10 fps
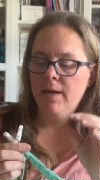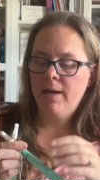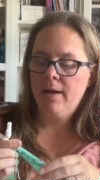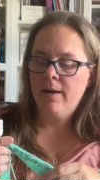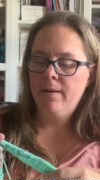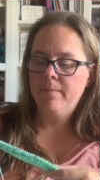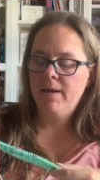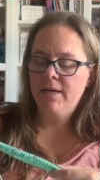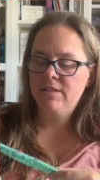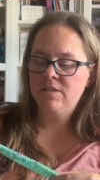Um,
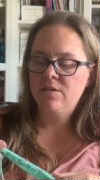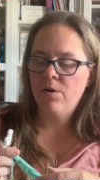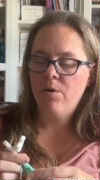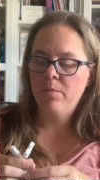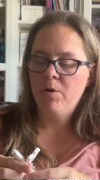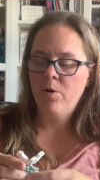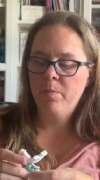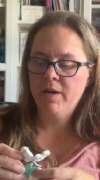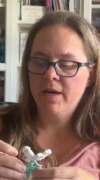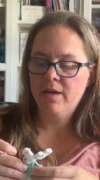and so I'm
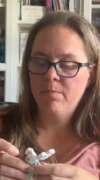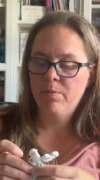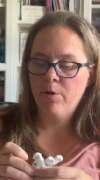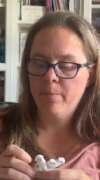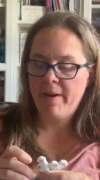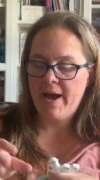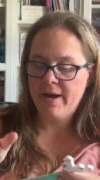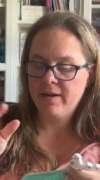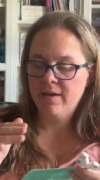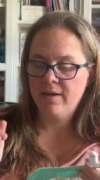hoping I can pull
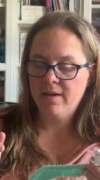back